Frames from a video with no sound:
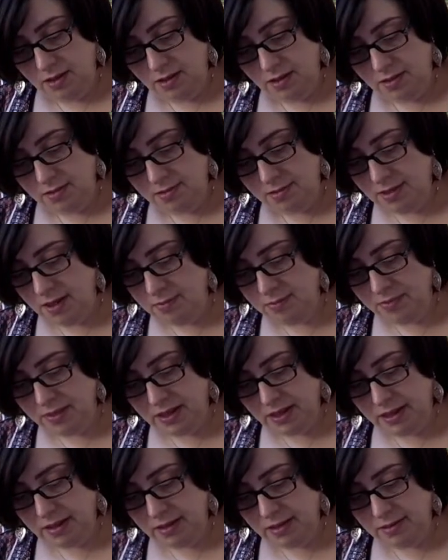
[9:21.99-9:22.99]

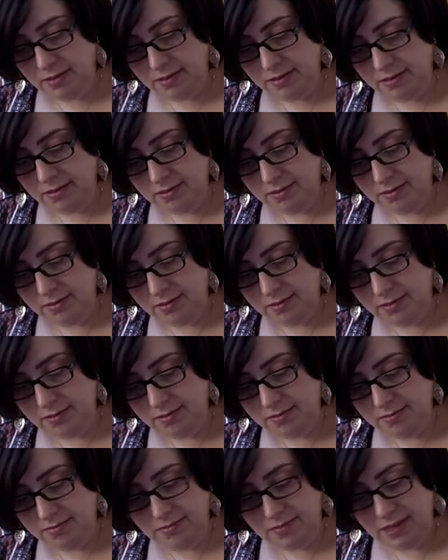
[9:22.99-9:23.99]
something
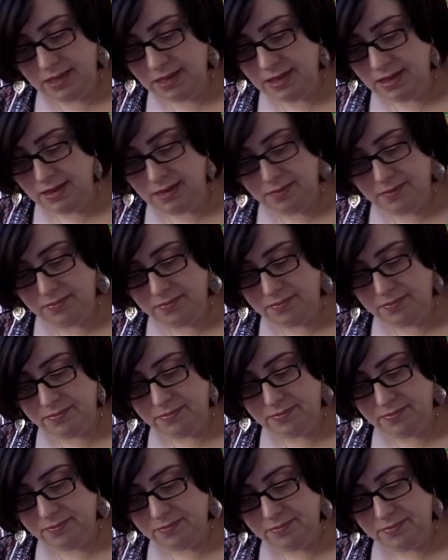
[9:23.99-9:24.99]

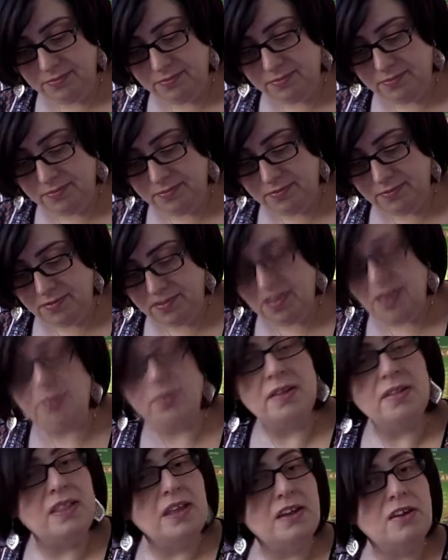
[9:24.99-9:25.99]

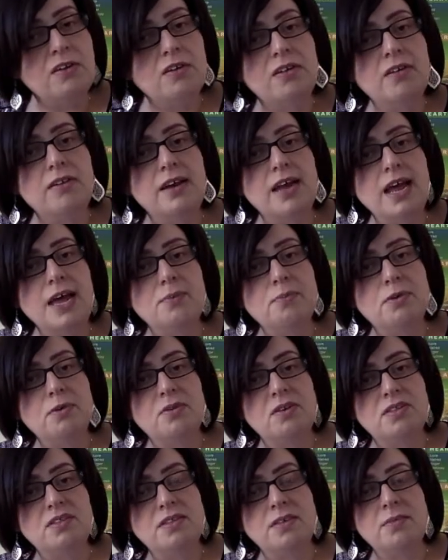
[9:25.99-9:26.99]
that you're unhappy
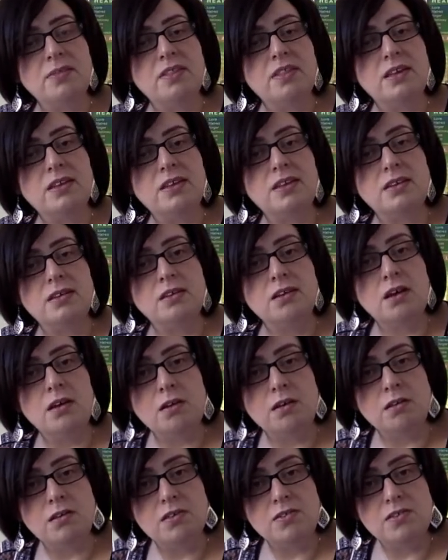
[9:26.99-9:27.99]
with, something that no
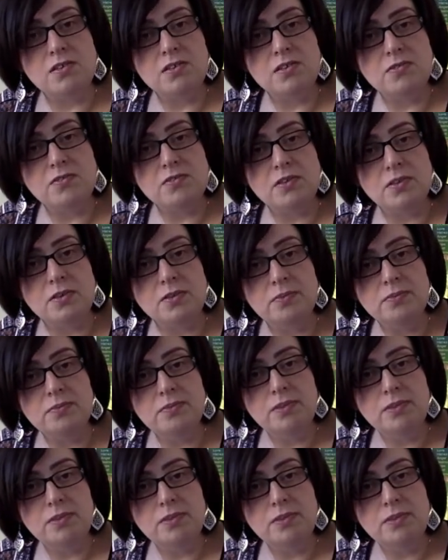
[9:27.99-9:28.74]
longer serves you.